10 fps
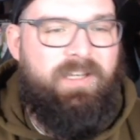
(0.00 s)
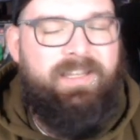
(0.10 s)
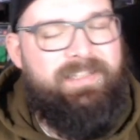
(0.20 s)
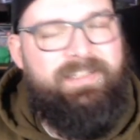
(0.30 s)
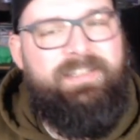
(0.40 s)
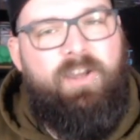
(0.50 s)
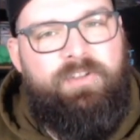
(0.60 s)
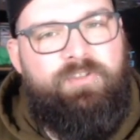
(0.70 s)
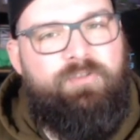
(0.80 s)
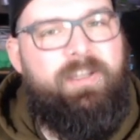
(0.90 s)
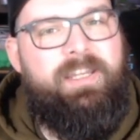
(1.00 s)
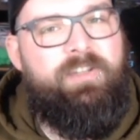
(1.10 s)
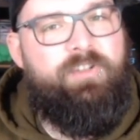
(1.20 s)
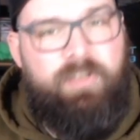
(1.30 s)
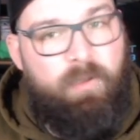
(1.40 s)
This is going straight
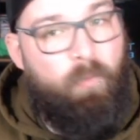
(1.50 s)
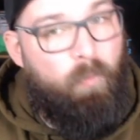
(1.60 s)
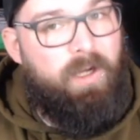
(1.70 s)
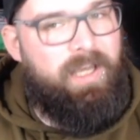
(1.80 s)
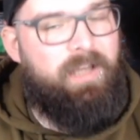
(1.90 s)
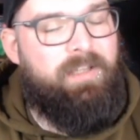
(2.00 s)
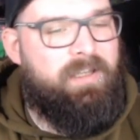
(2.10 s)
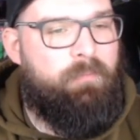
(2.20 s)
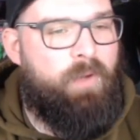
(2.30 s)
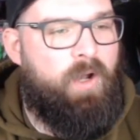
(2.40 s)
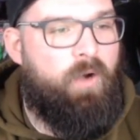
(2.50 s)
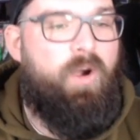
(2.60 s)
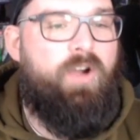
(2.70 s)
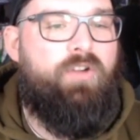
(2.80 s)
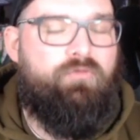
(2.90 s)
into the 1 out of 10 pile.
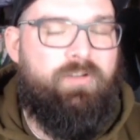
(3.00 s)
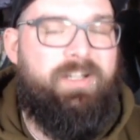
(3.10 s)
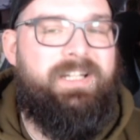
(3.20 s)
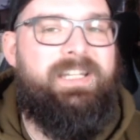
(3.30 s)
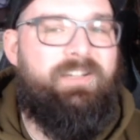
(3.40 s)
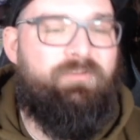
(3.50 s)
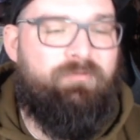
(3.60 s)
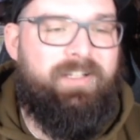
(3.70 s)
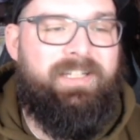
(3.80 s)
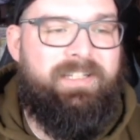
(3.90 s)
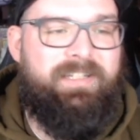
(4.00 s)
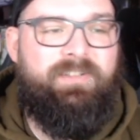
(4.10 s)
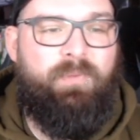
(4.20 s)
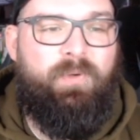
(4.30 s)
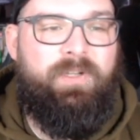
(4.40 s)
Really, really
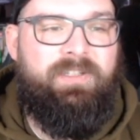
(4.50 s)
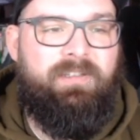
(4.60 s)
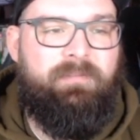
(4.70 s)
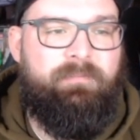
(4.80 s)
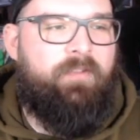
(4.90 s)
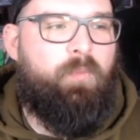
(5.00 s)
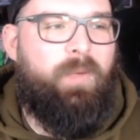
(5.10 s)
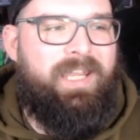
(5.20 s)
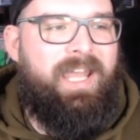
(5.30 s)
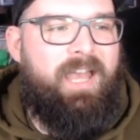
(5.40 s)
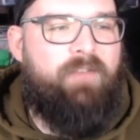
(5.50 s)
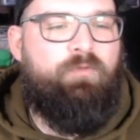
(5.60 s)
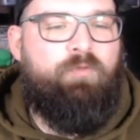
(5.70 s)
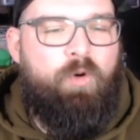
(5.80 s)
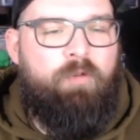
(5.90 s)
disappointing. We have
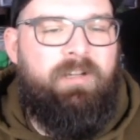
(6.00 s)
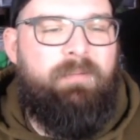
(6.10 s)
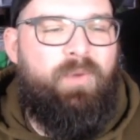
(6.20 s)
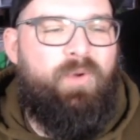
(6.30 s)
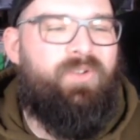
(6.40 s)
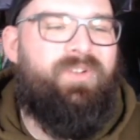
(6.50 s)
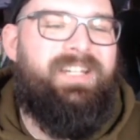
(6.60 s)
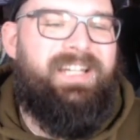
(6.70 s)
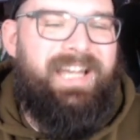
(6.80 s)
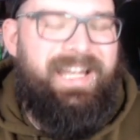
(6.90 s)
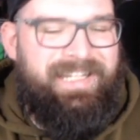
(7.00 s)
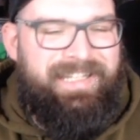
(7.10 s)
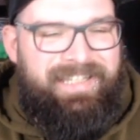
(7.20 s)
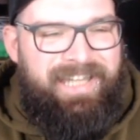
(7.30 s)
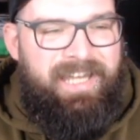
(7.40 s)
Roaring Moon. And
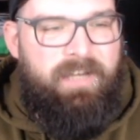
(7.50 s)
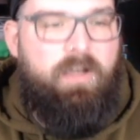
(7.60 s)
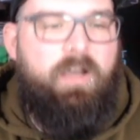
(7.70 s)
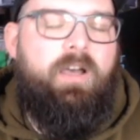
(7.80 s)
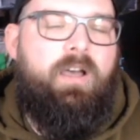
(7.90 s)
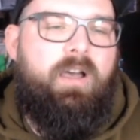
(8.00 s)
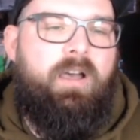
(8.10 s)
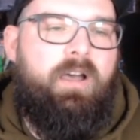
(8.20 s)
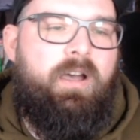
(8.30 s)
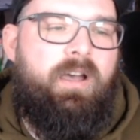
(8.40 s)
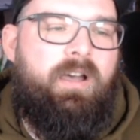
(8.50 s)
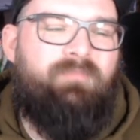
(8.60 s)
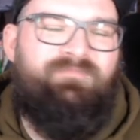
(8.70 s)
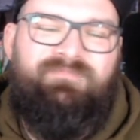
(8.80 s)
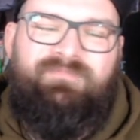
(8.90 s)
again,
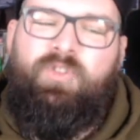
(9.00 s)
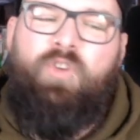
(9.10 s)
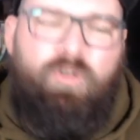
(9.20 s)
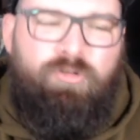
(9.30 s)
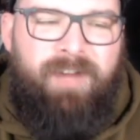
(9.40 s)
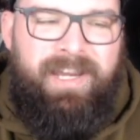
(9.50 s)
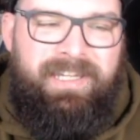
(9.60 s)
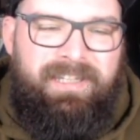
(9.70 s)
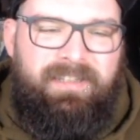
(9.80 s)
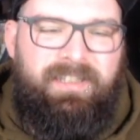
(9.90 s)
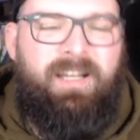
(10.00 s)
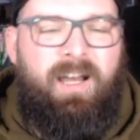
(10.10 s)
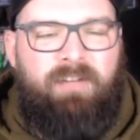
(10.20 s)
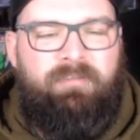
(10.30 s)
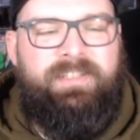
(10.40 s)
not great. The
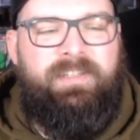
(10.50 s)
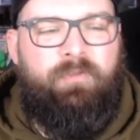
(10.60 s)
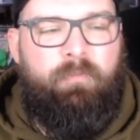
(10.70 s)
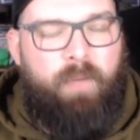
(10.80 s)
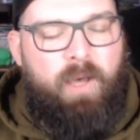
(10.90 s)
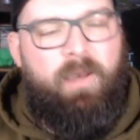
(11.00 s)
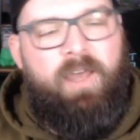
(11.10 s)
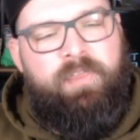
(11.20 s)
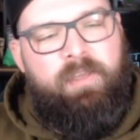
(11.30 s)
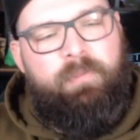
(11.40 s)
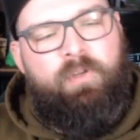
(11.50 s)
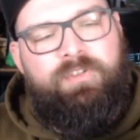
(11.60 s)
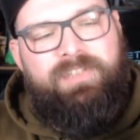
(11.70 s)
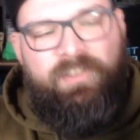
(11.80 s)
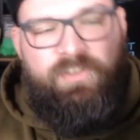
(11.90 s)
colour is different, but I think
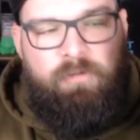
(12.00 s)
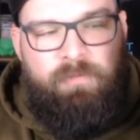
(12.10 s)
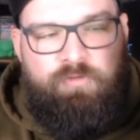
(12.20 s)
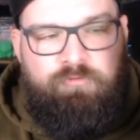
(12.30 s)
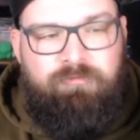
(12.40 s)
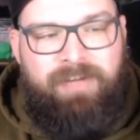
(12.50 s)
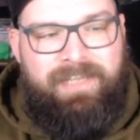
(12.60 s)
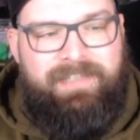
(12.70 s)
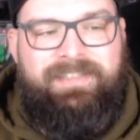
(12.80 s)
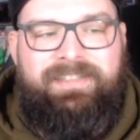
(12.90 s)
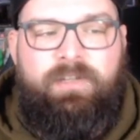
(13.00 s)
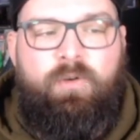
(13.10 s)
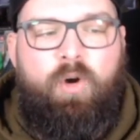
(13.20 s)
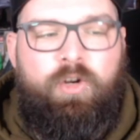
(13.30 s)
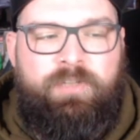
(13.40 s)
because there's so much red
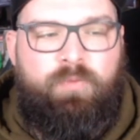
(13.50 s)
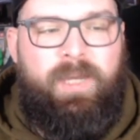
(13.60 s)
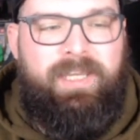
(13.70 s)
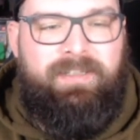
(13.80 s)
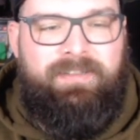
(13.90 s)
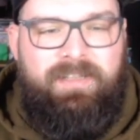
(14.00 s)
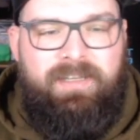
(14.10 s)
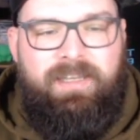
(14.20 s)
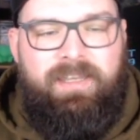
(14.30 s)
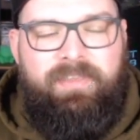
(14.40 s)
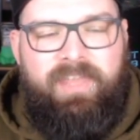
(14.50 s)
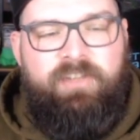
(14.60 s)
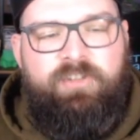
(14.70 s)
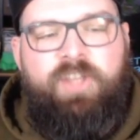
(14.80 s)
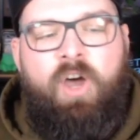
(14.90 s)
still on his wings, that
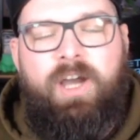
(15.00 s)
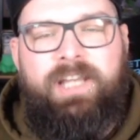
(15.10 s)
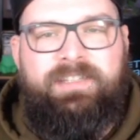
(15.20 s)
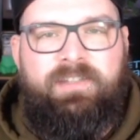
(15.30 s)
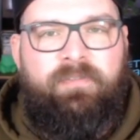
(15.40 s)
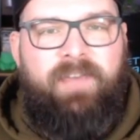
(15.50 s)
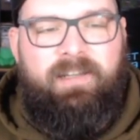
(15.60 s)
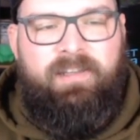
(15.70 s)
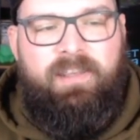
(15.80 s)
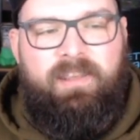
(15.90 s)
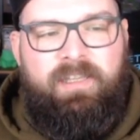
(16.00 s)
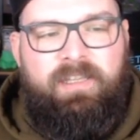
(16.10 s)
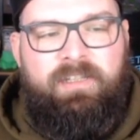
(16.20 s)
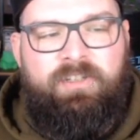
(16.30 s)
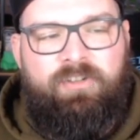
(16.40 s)
just hides the fact that
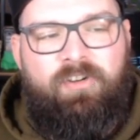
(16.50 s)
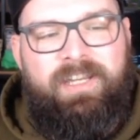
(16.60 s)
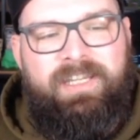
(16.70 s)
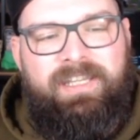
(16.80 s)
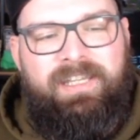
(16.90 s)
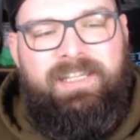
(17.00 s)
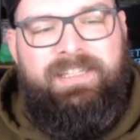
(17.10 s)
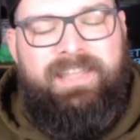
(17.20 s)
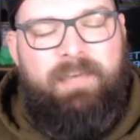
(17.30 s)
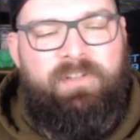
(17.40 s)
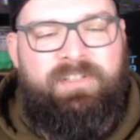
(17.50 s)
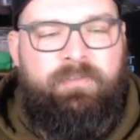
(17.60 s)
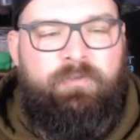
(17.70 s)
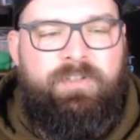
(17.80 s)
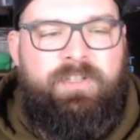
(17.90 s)
the shiny is that much
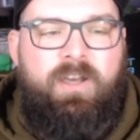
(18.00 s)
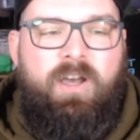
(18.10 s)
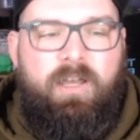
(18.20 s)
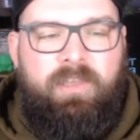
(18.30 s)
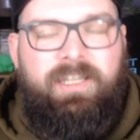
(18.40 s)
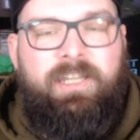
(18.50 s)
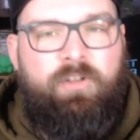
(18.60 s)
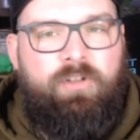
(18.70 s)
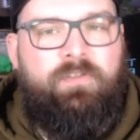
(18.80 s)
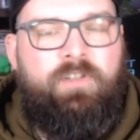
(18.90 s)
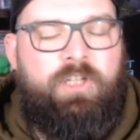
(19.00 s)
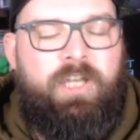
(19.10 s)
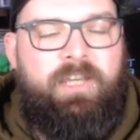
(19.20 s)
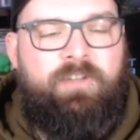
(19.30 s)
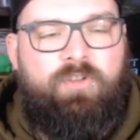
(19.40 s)
difference. I think they could have
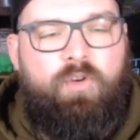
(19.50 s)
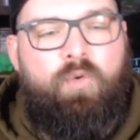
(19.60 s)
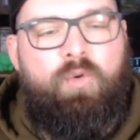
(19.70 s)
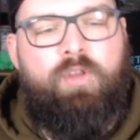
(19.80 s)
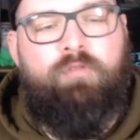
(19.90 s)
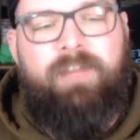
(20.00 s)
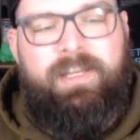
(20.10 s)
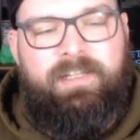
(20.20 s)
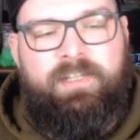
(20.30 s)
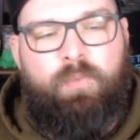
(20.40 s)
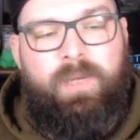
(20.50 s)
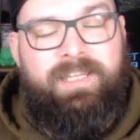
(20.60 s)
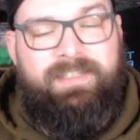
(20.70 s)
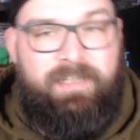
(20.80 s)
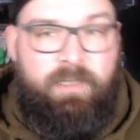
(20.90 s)
changed all of the red in its
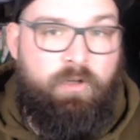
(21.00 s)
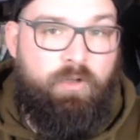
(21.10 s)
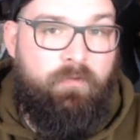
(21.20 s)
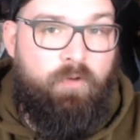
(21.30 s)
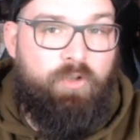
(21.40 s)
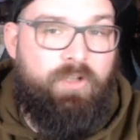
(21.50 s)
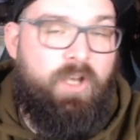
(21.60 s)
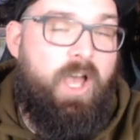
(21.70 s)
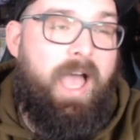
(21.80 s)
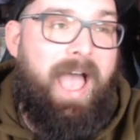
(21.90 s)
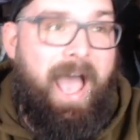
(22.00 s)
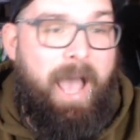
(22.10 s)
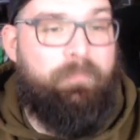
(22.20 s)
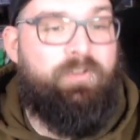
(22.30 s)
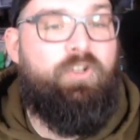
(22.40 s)
wings and it could have looked
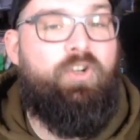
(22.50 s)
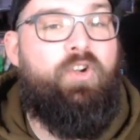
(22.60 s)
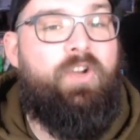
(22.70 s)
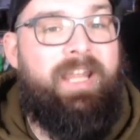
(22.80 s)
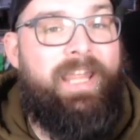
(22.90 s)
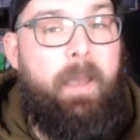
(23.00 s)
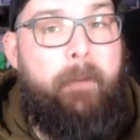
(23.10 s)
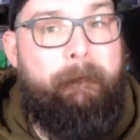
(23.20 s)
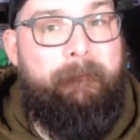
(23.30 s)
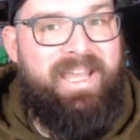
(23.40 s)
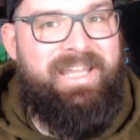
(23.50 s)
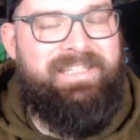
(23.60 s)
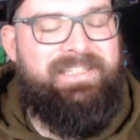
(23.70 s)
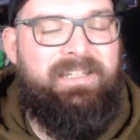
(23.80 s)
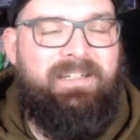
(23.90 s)
absolutely
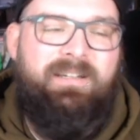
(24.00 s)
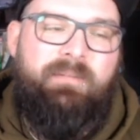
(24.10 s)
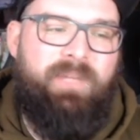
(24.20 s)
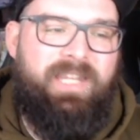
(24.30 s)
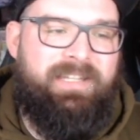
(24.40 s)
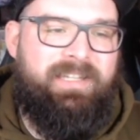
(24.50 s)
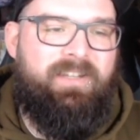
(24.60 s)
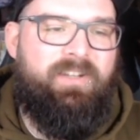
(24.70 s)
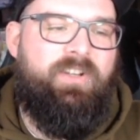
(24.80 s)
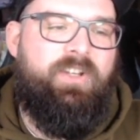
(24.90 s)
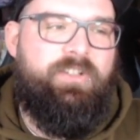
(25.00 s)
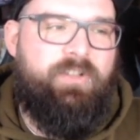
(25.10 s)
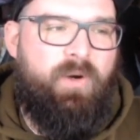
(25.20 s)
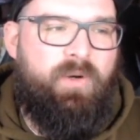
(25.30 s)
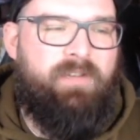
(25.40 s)
amazing. But they didn't, so
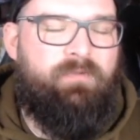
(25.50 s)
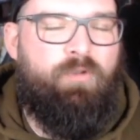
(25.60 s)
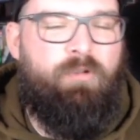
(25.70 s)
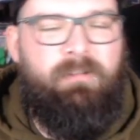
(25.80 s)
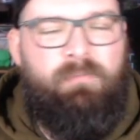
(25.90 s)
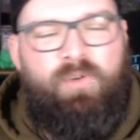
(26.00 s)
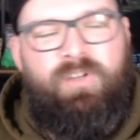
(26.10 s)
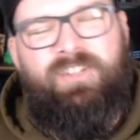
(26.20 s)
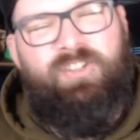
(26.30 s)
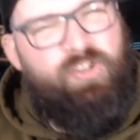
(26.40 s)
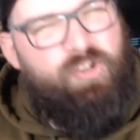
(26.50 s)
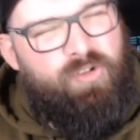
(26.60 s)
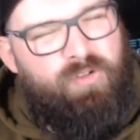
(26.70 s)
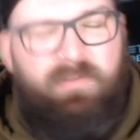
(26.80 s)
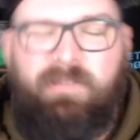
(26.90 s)
I'll give Roaring Moon a
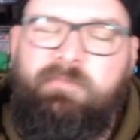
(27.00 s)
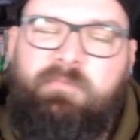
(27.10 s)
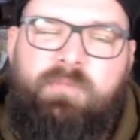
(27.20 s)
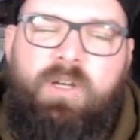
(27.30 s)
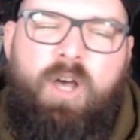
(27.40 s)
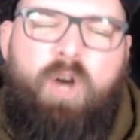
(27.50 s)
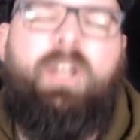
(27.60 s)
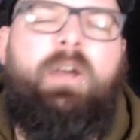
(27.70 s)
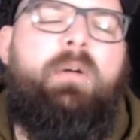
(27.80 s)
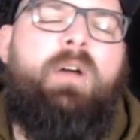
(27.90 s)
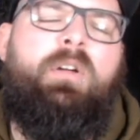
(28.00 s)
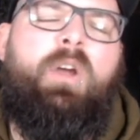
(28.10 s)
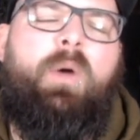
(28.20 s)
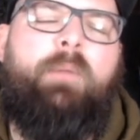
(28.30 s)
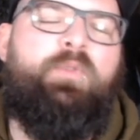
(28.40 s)
2. No, I'll go
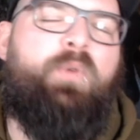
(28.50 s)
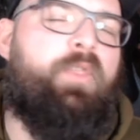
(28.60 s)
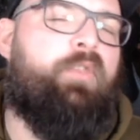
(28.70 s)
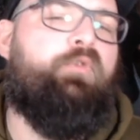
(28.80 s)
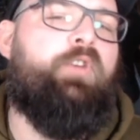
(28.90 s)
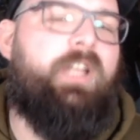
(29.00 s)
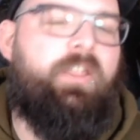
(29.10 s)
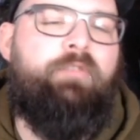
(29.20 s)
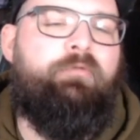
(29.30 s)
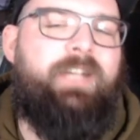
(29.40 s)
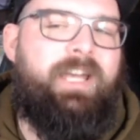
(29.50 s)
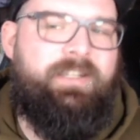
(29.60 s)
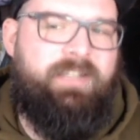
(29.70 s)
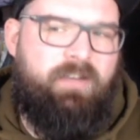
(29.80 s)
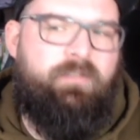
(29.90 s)
up to a 3 out of
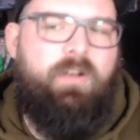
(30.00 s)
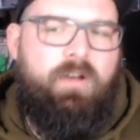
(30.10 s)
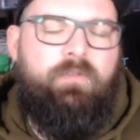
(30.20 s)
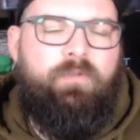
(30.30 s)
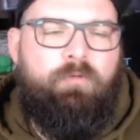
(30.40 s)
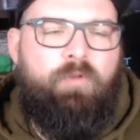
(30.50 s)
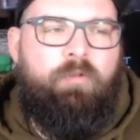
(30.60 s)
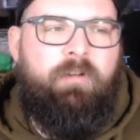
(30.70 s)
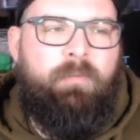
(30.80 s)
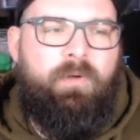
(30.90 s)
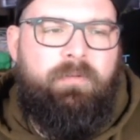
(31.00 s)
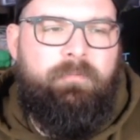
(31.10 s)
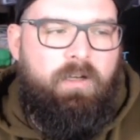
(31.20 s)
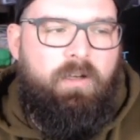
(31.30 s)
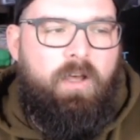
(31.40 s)
10 for Roaring Moon.
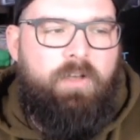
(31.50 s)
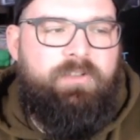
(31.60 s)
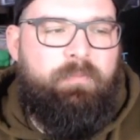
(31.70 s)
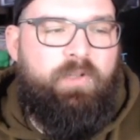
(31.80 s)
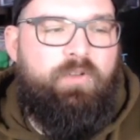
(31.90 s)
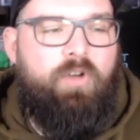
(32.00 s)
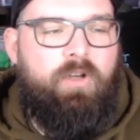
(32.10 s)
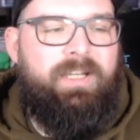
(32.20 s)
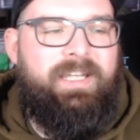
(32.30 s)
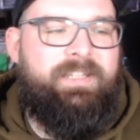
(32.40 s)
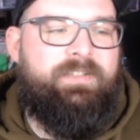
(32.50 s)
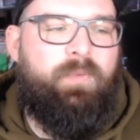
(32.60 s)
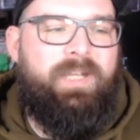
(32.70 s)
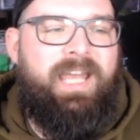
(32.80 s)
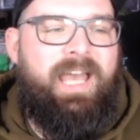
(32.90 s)
Last but not least,
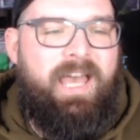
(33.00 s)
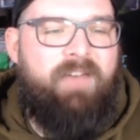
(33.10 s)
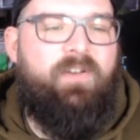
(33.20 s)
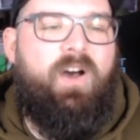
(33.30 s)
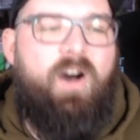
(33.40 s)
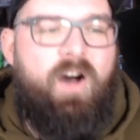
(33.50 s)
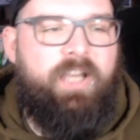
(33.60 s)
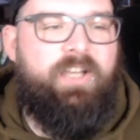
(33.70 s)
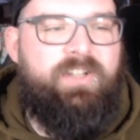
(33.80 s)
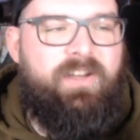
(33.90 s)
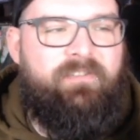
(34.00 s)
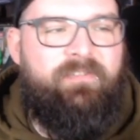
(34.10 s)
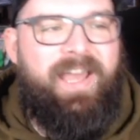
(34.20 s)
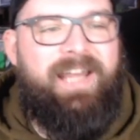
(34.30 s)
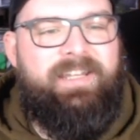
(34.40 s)
we have Iron
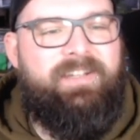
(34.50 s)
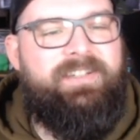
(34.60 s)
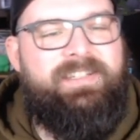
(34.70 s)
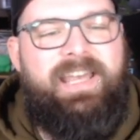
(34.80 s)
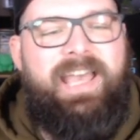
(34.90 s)
Valiant.